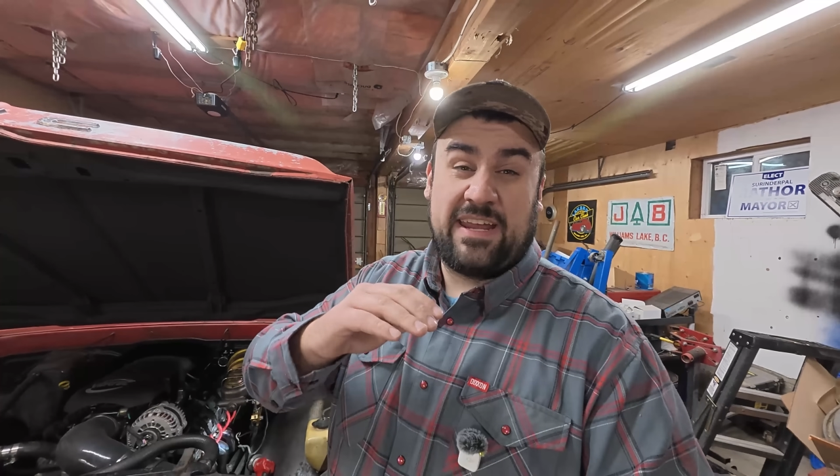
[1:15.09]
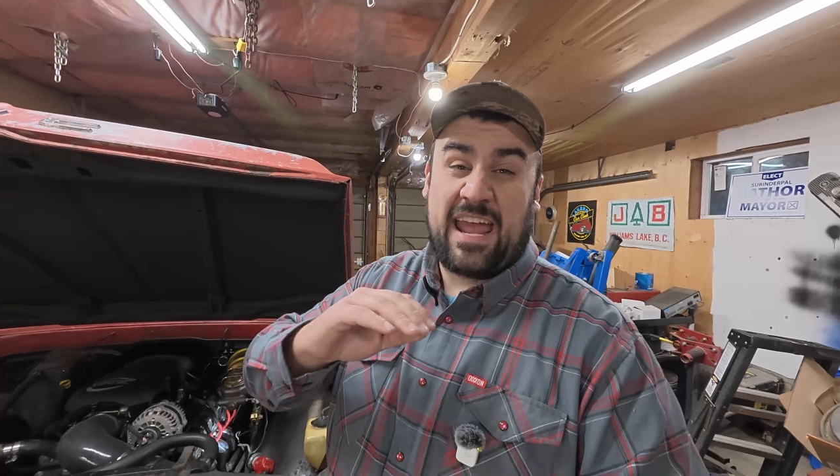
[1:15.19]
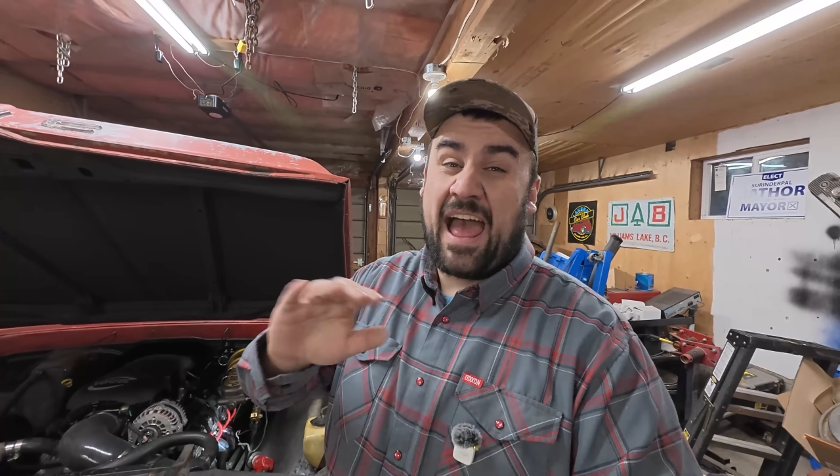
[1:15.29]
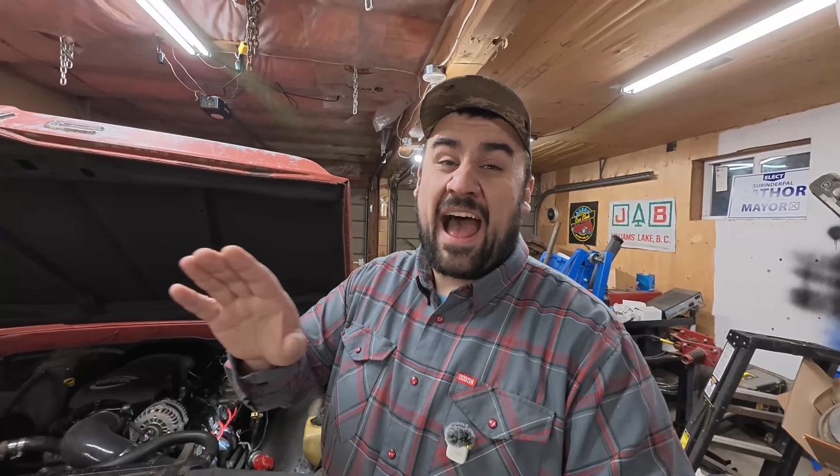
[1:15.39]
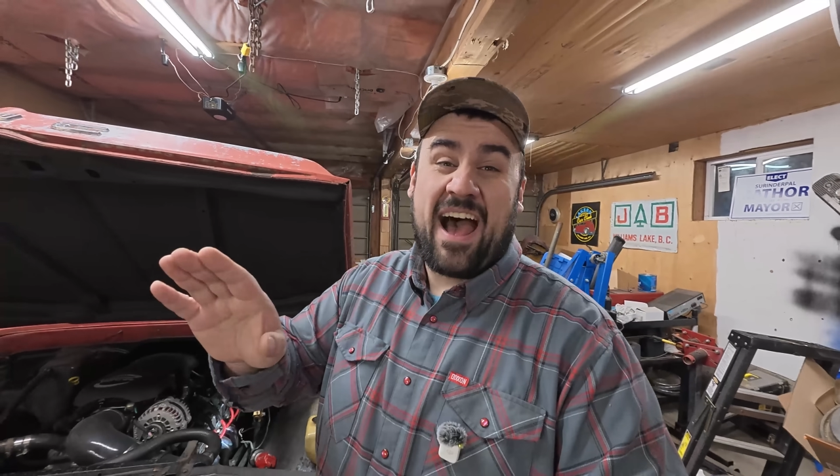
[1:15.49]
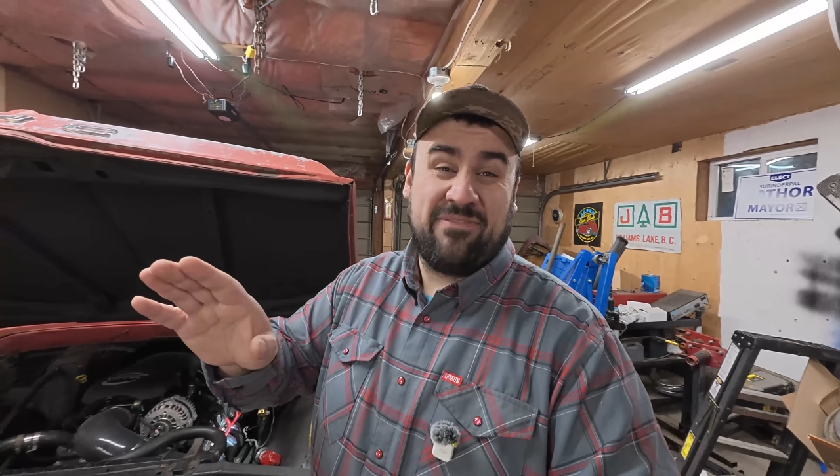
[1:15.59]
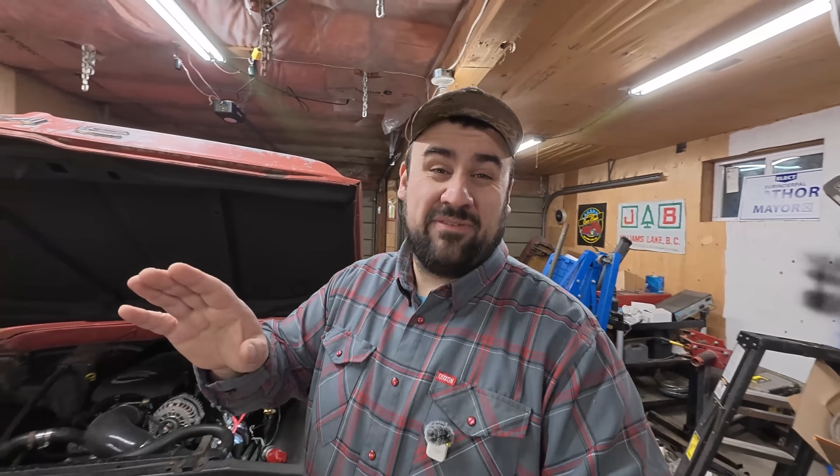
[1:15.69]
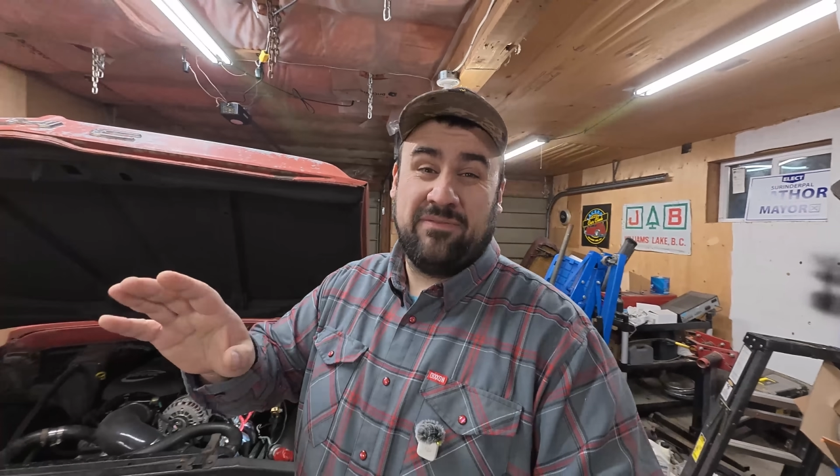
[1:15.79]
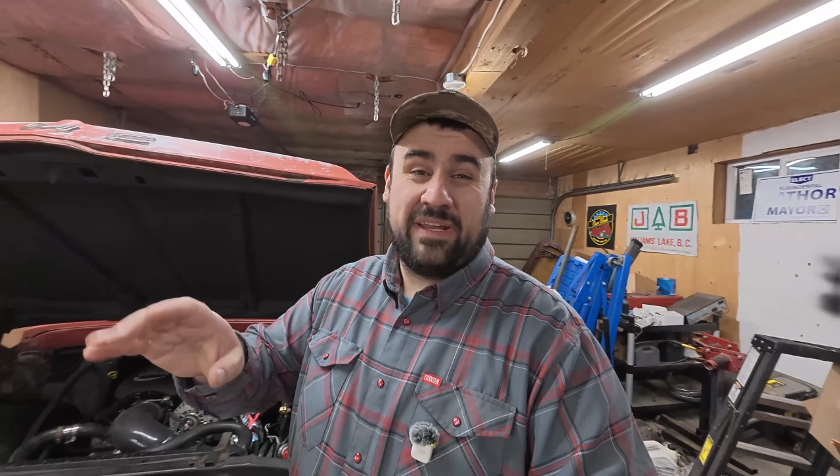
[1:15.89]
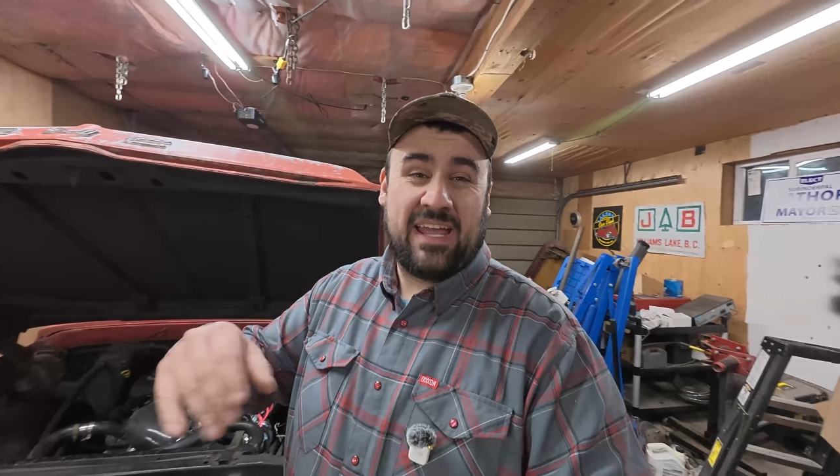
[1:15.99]
like
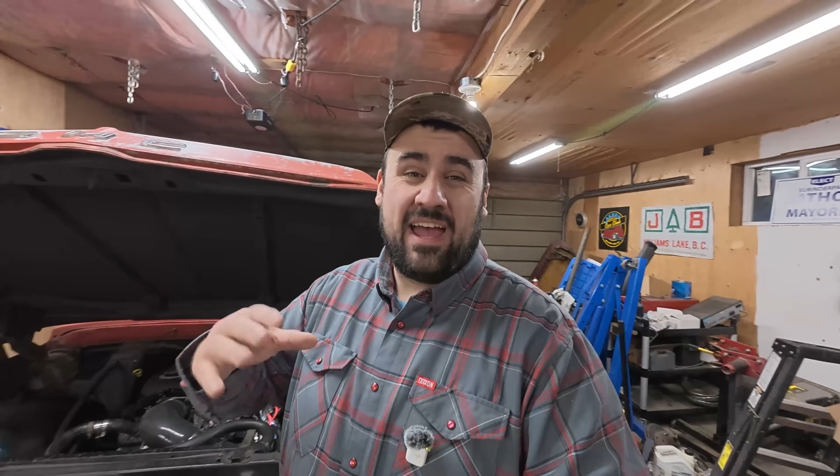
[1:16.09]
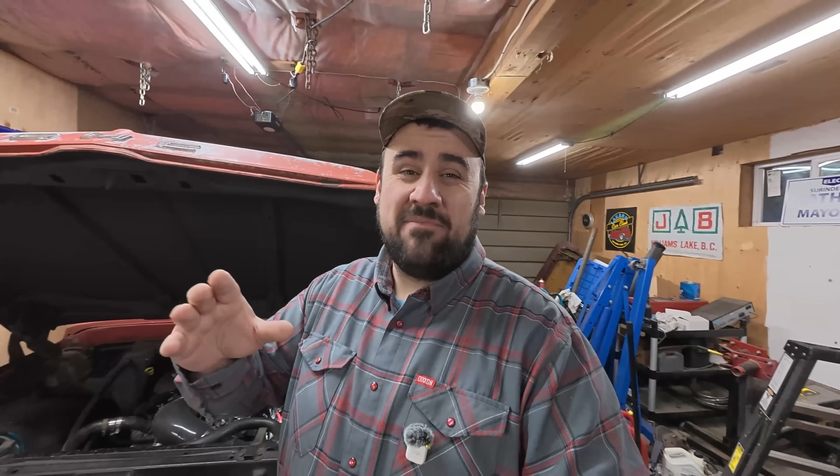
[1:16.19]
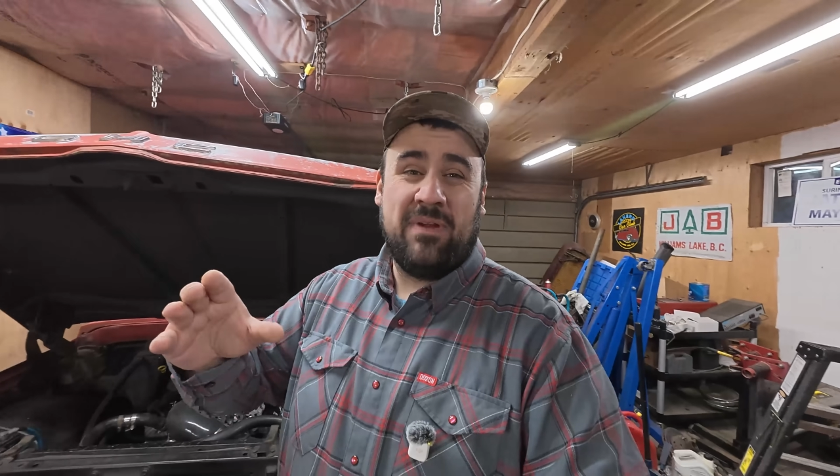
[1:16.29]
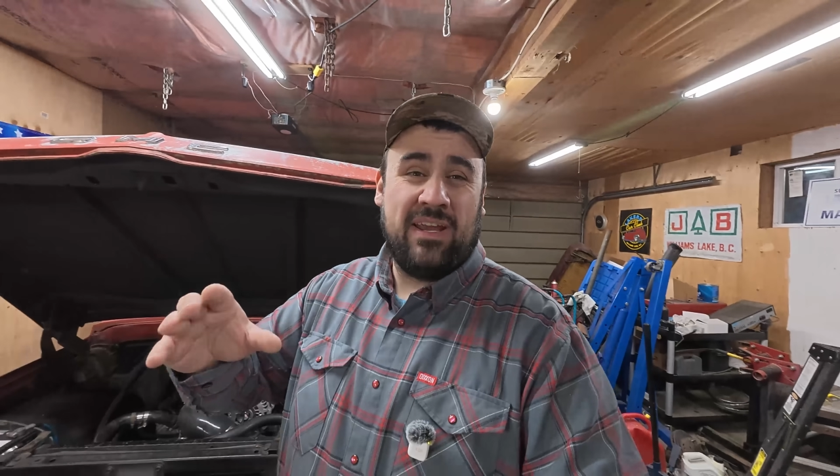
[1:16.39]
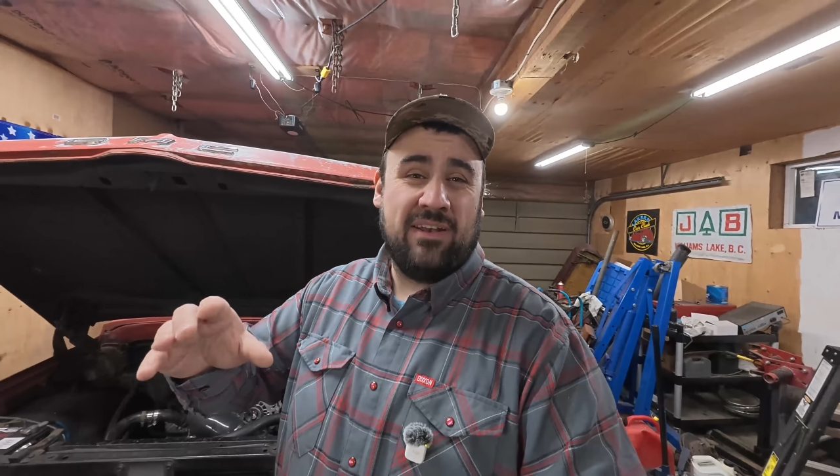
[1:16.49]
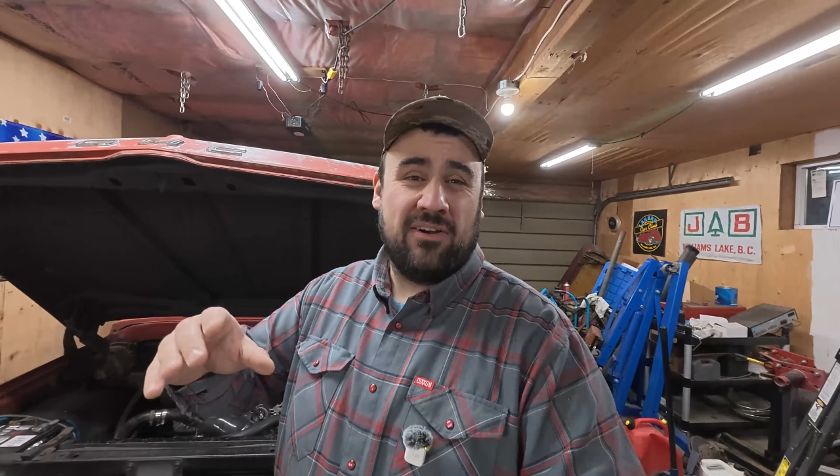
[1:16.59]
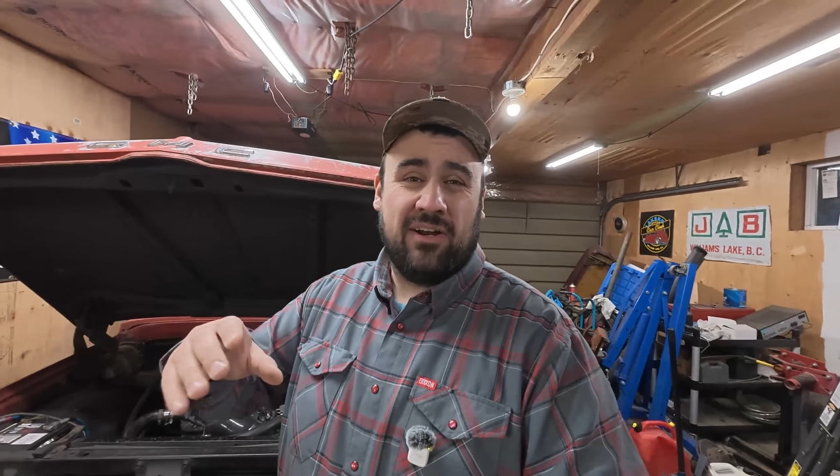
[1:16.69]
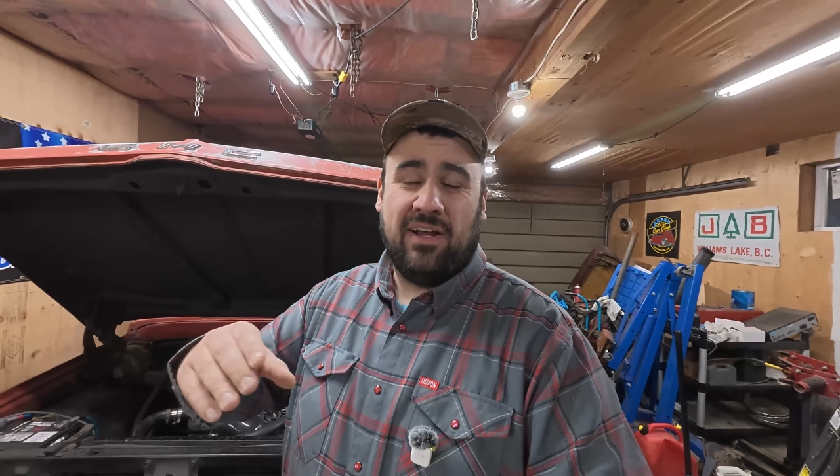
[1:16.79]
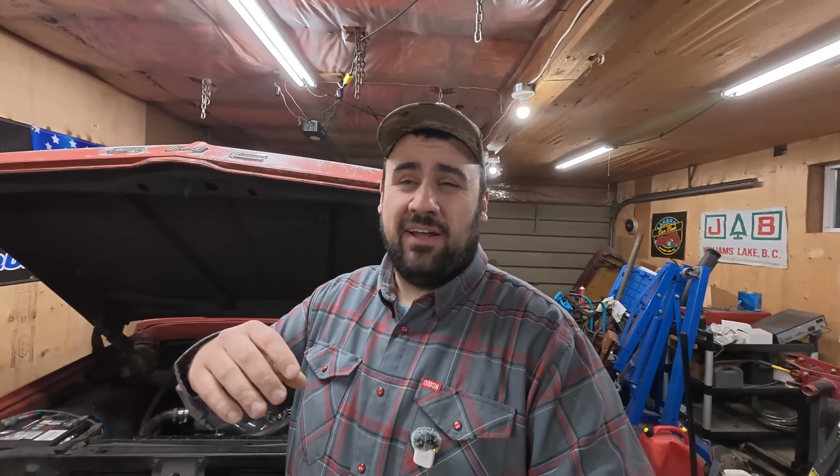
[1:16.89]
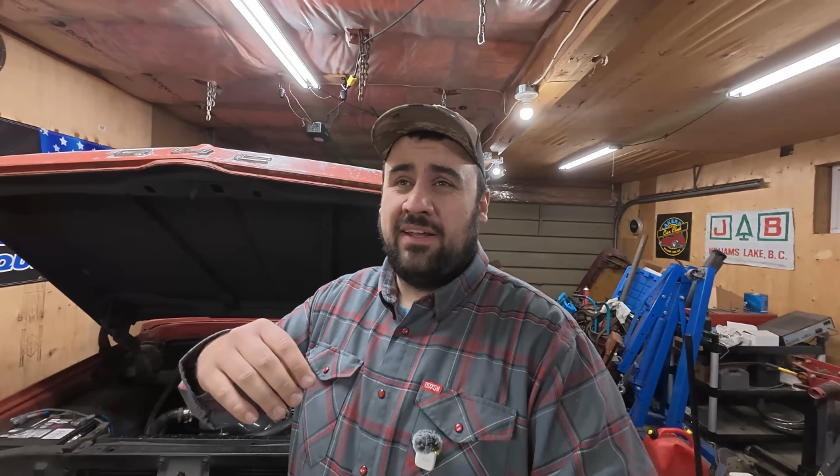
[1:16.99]
half of like a Hedman
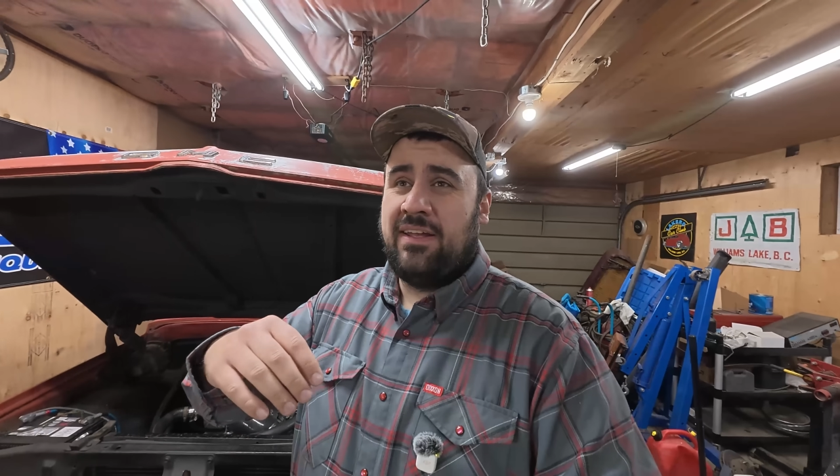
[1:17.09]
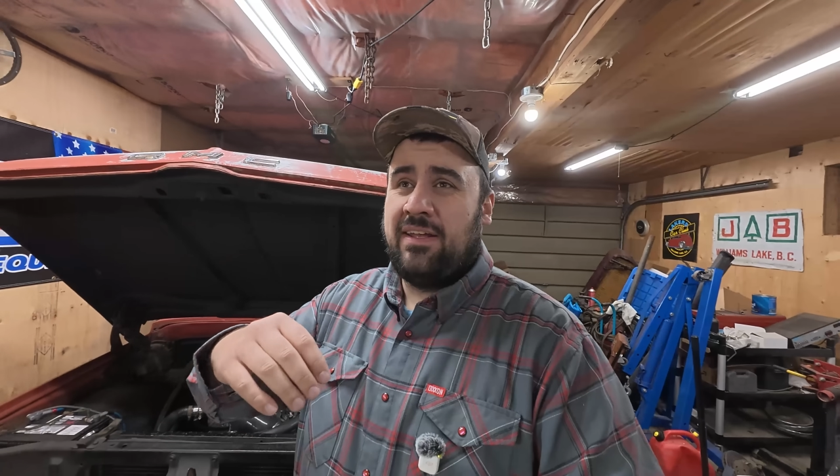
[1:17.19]
or